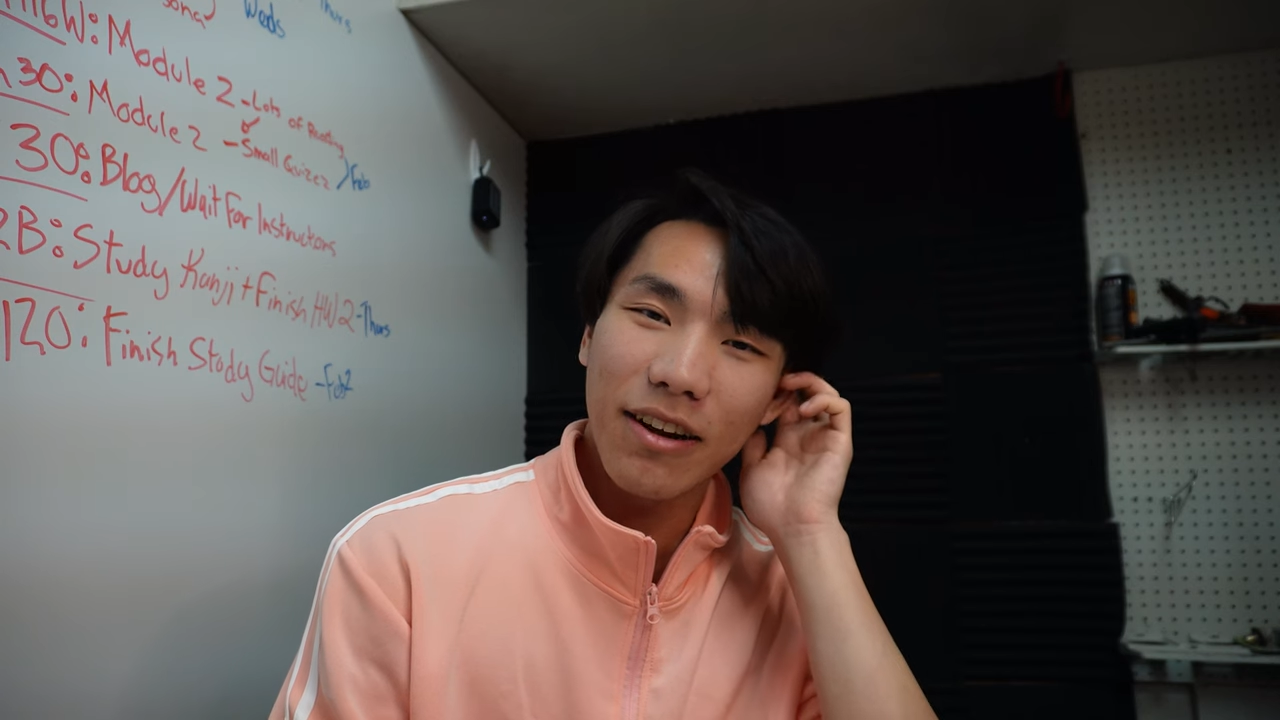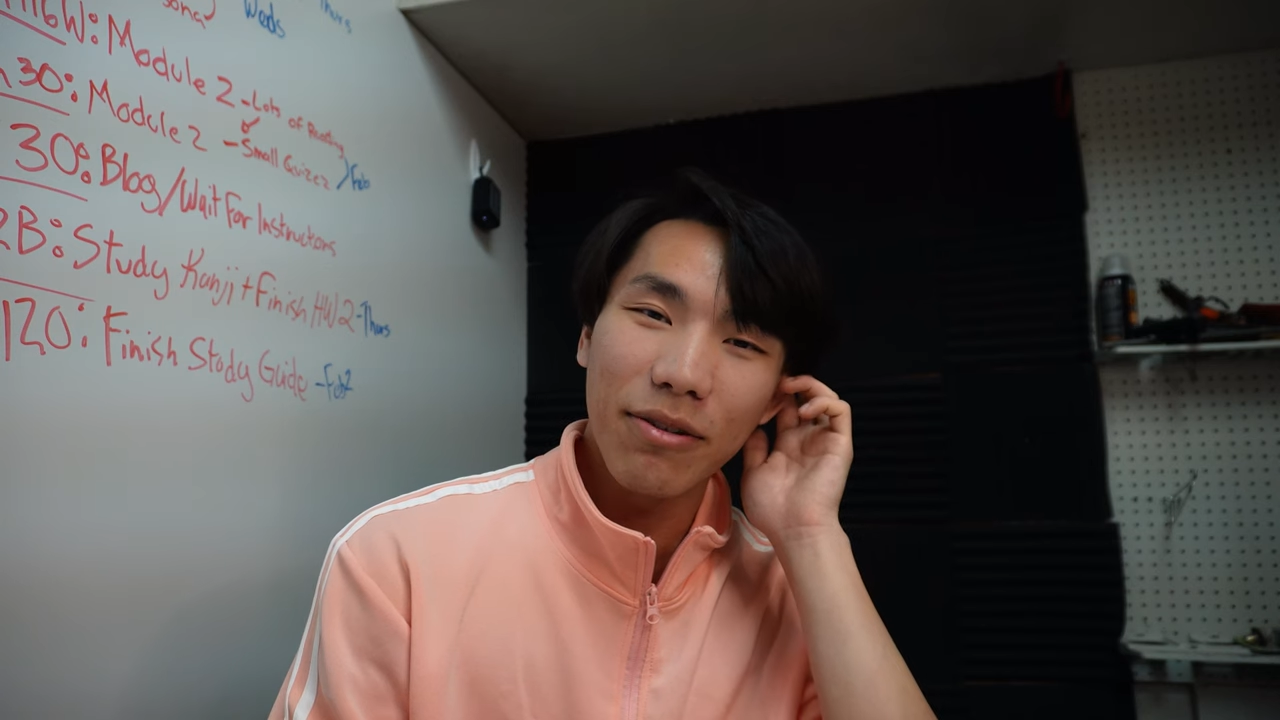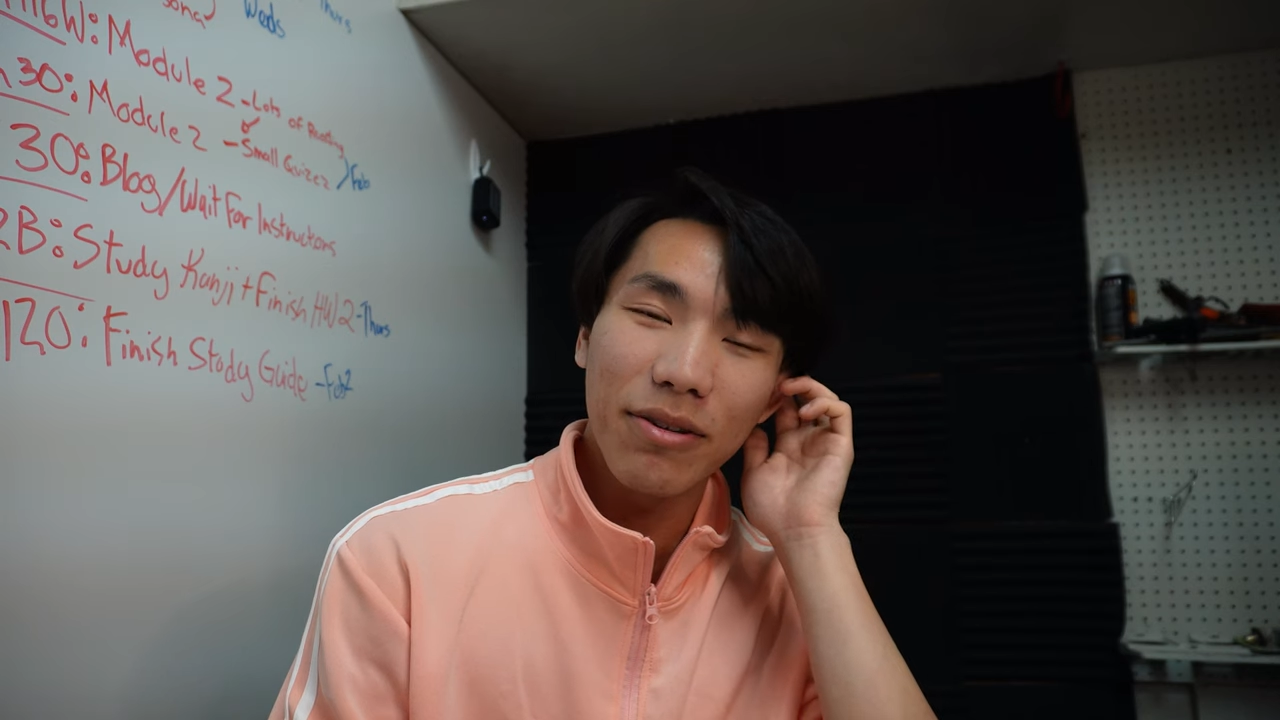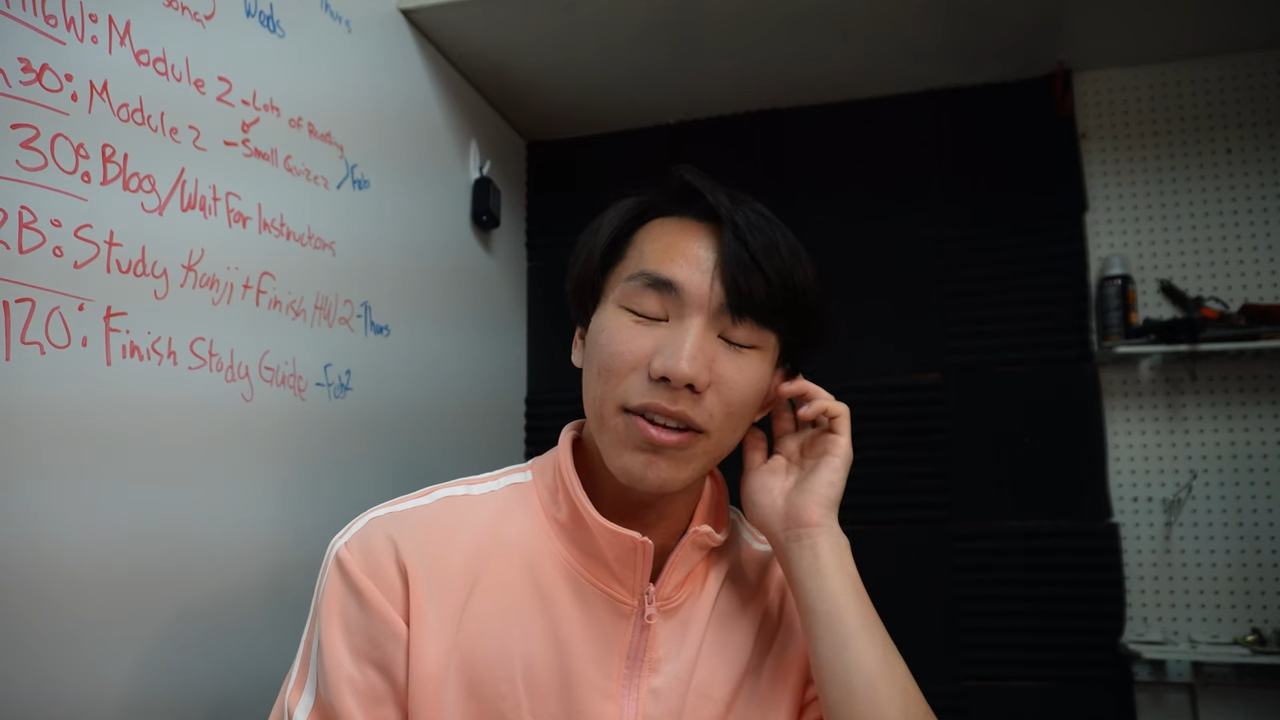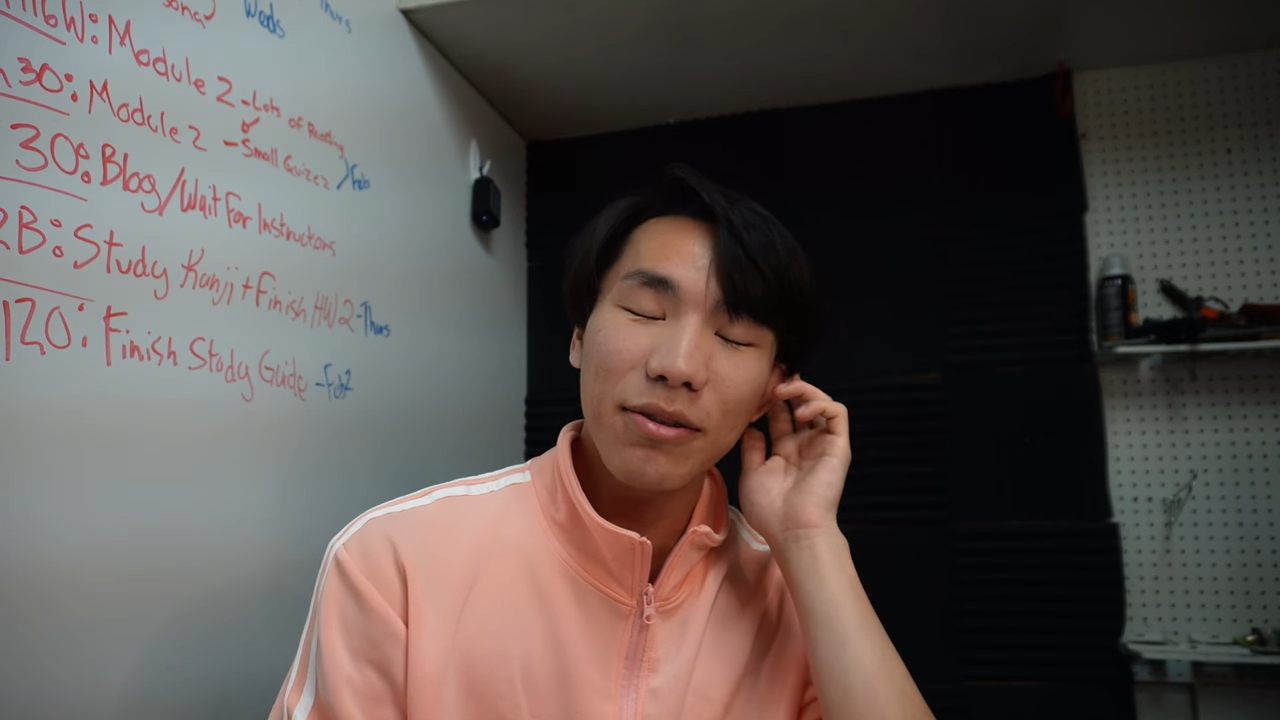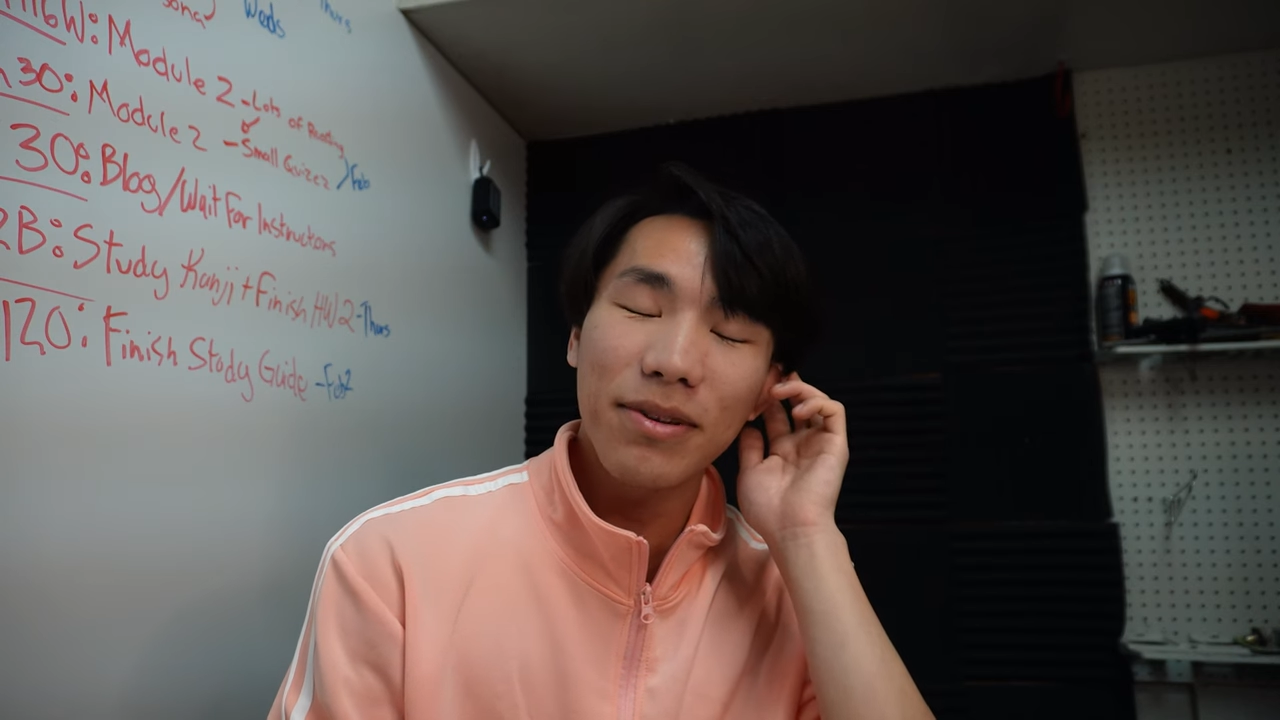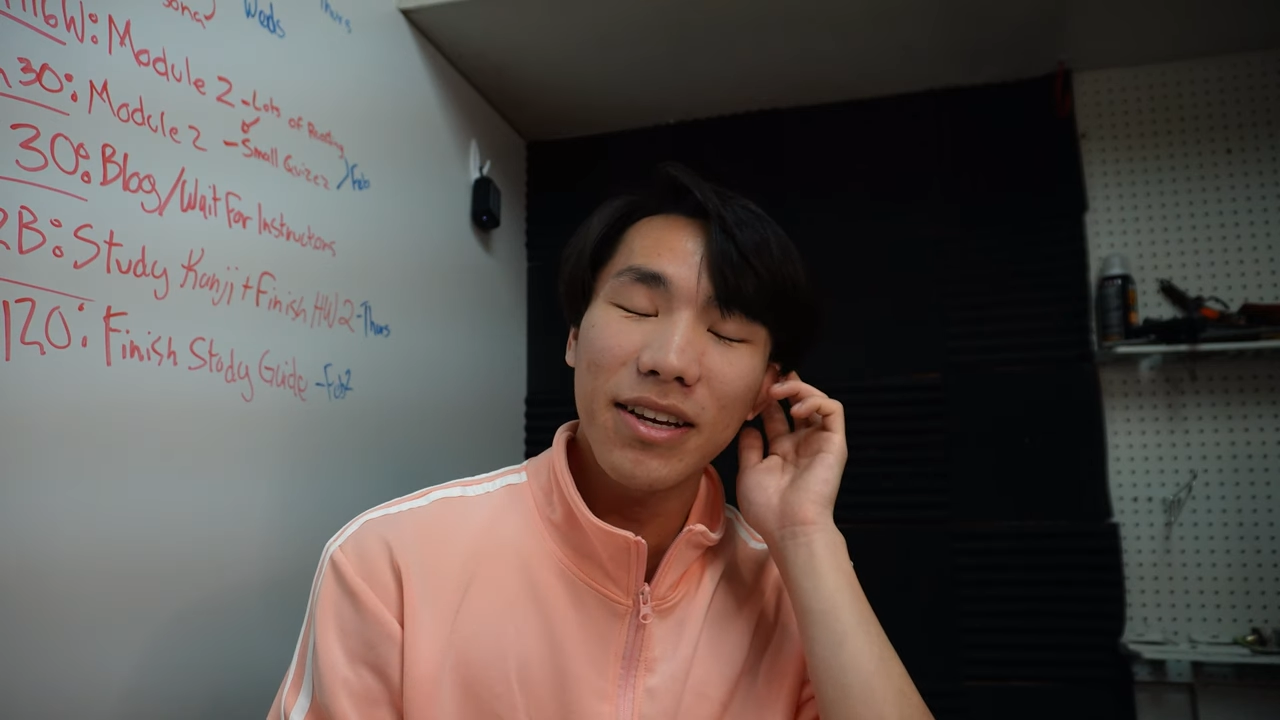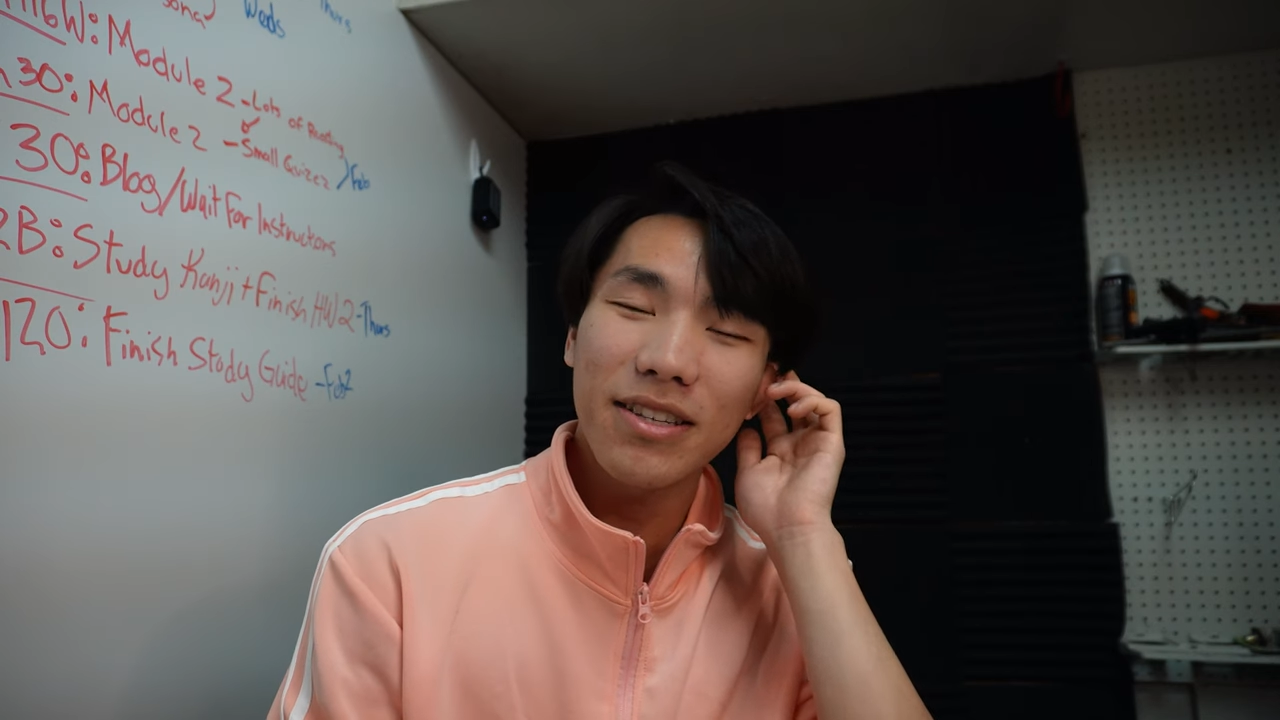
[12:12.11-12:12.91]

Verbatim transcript: I really hope you